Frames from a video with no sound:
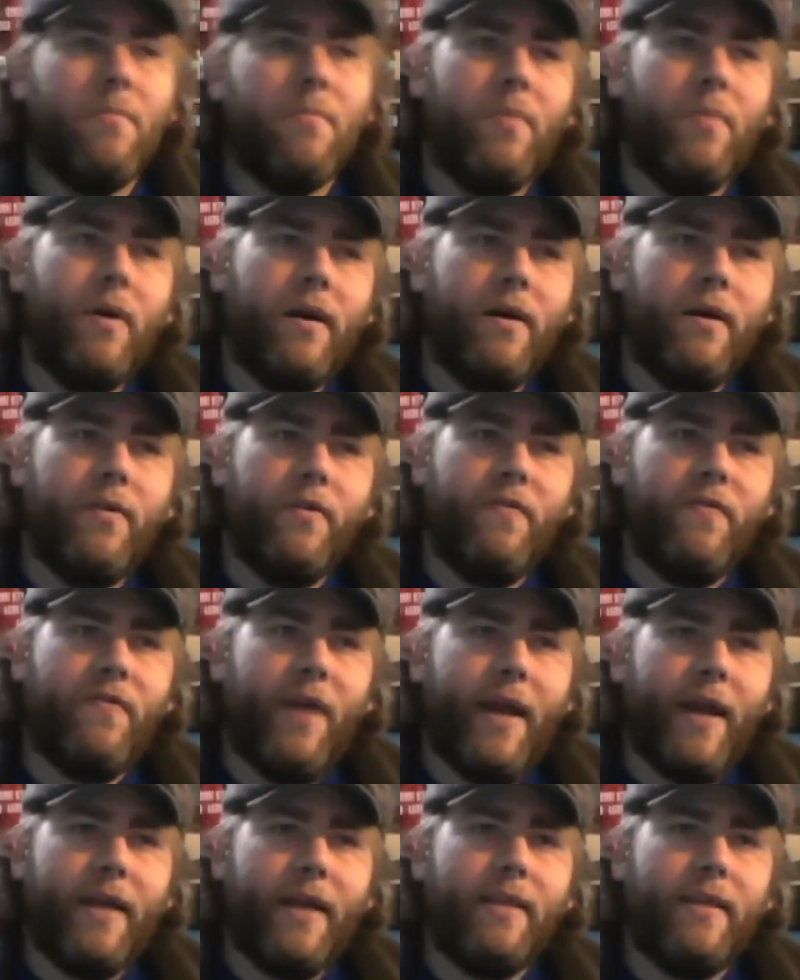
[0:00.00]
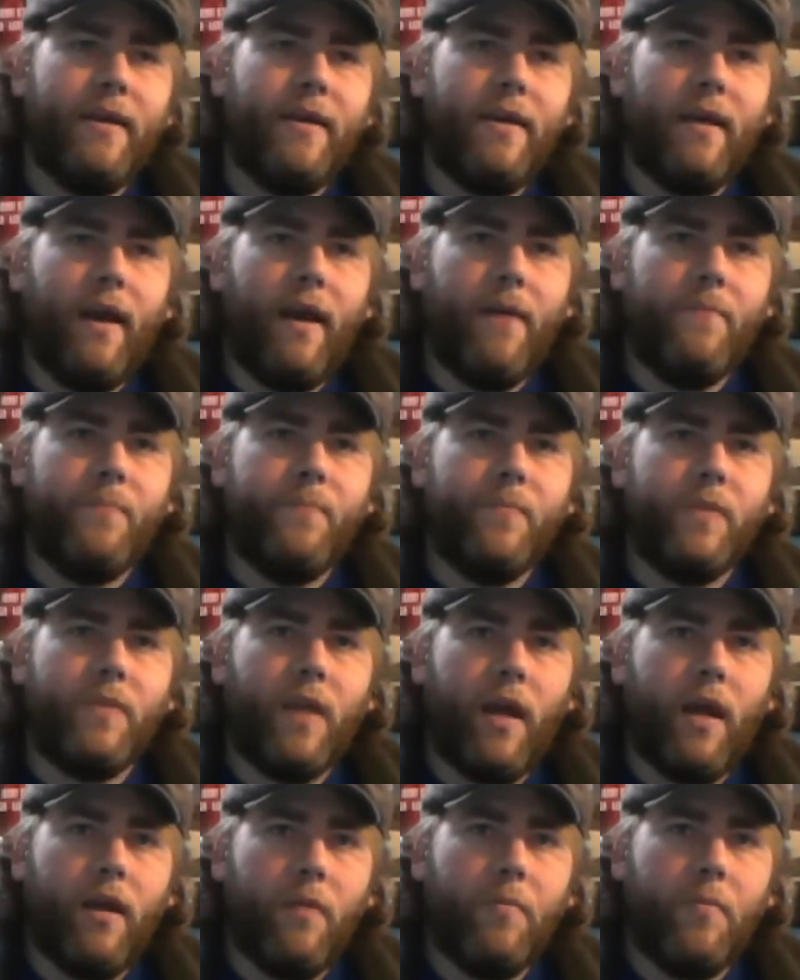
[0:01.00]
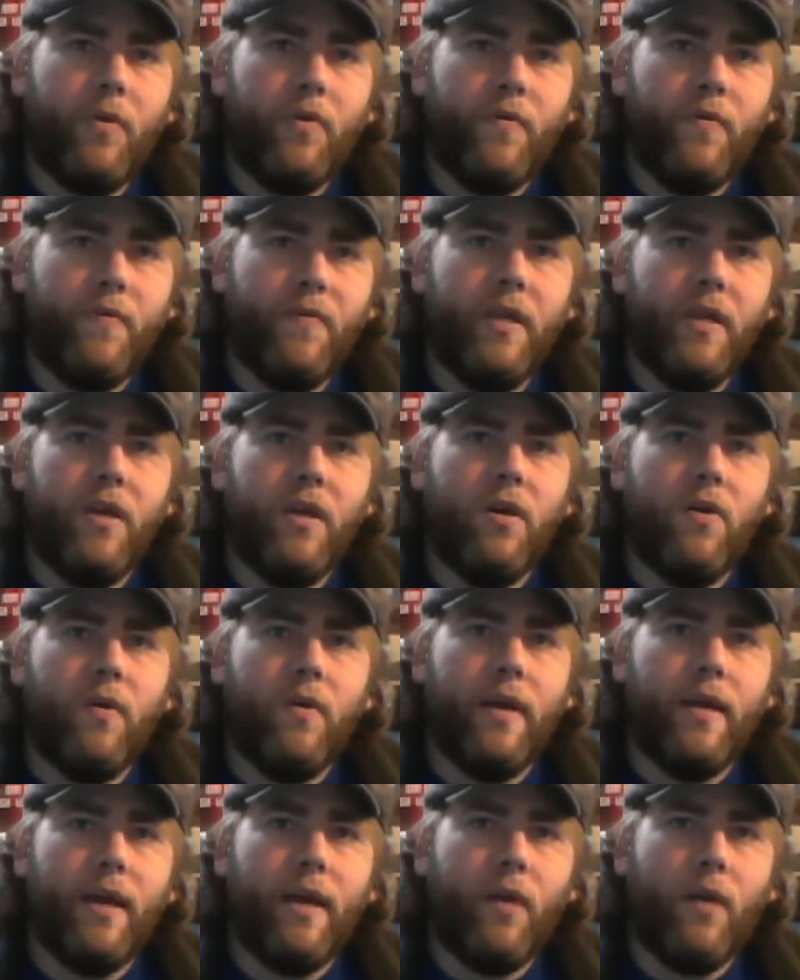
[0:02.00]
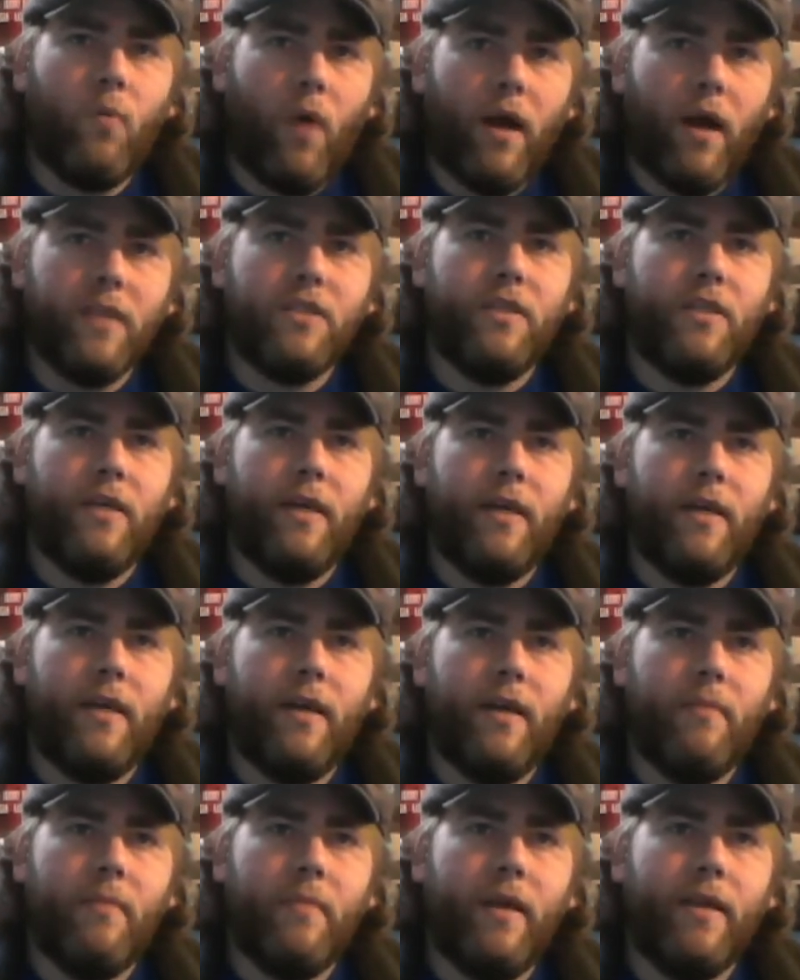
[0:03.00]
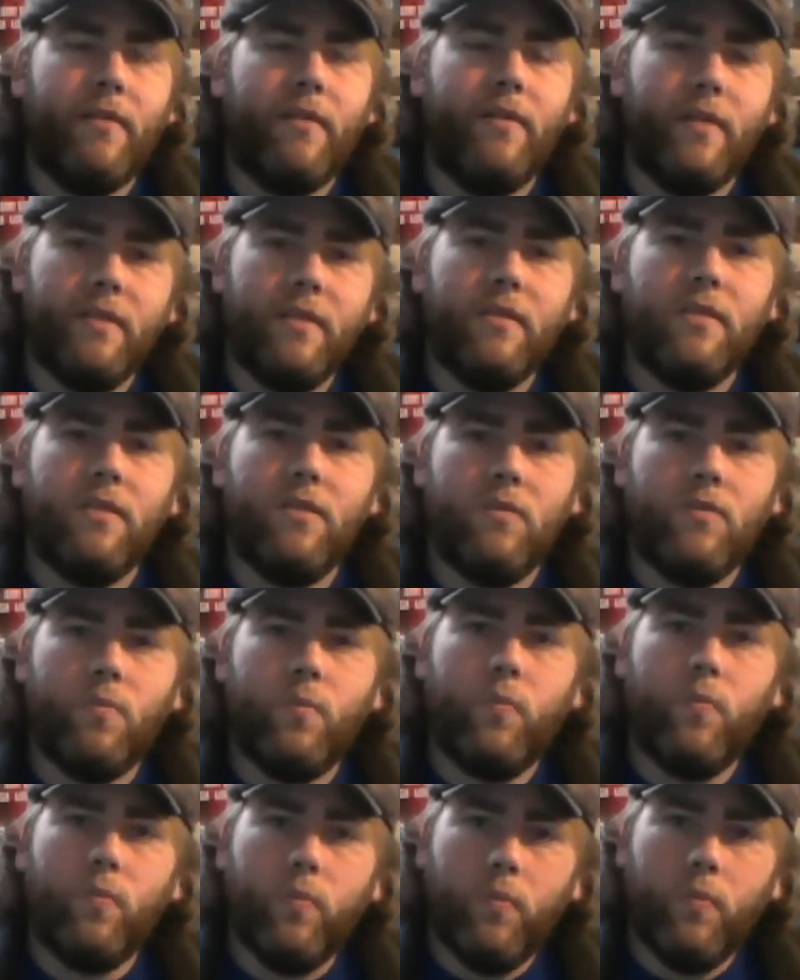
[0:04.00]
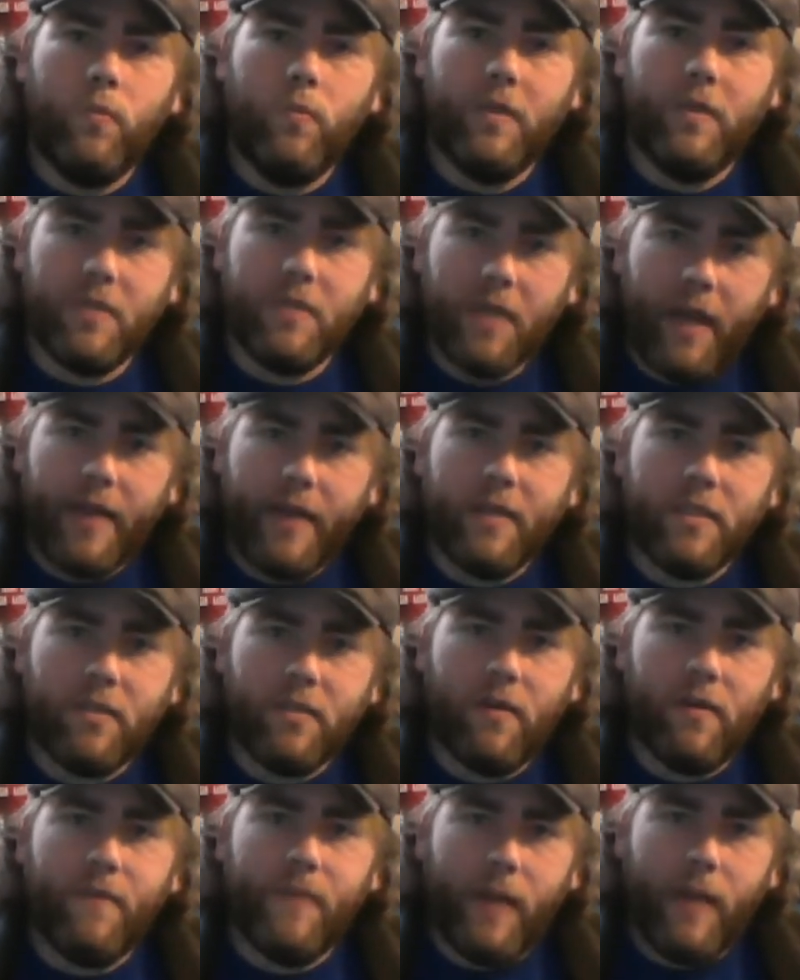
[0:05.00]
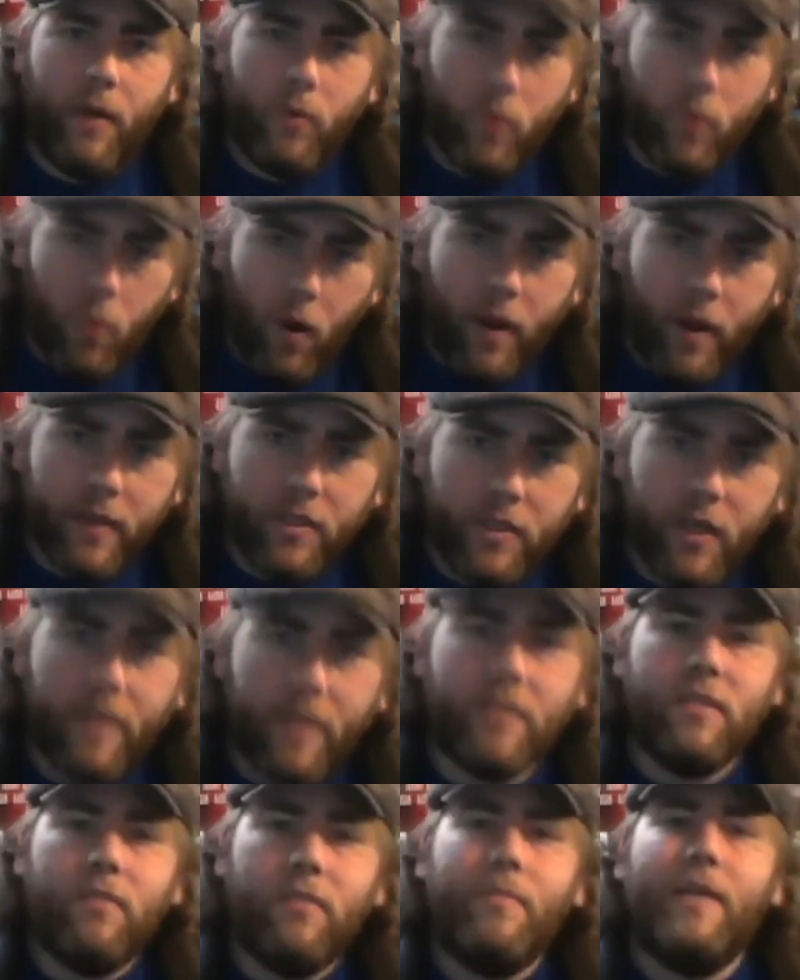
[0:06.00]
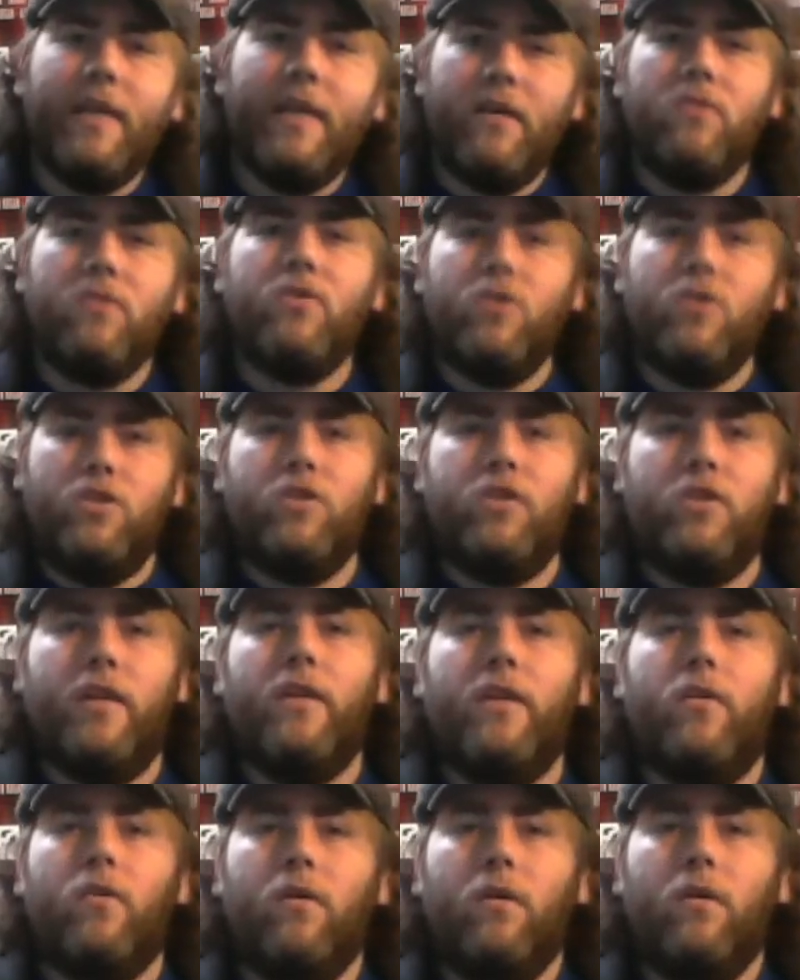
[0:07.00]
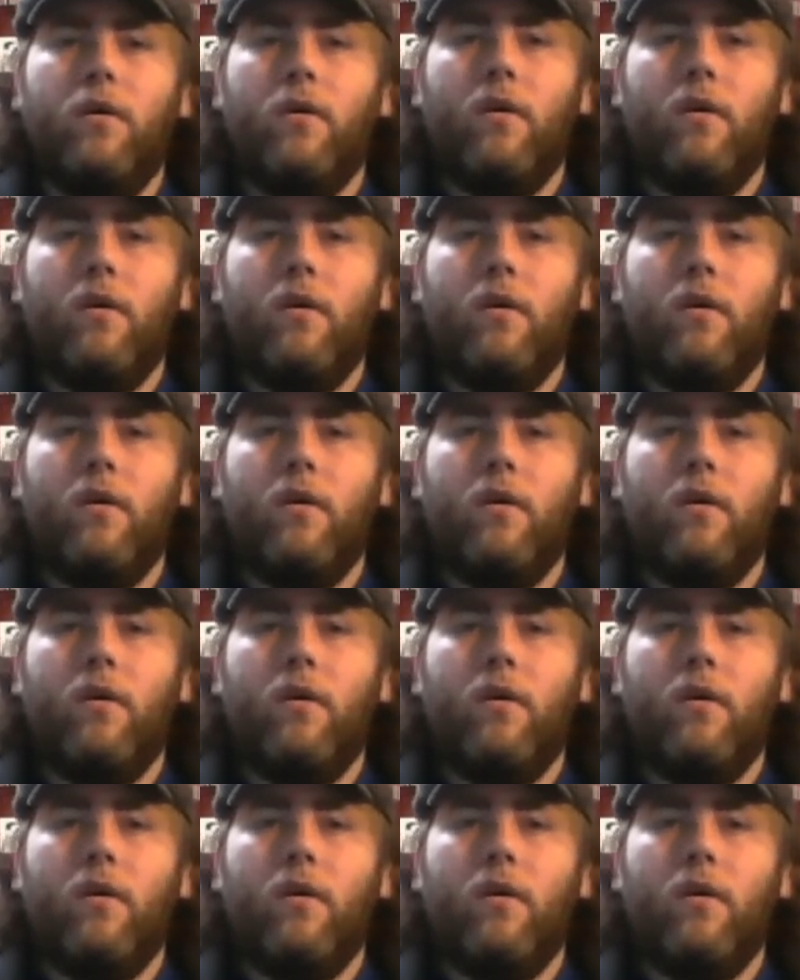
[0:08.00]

But the fact that I upload a video and I watch it and I'm like, this is this kind of stuff that I would watch on somebody else's channel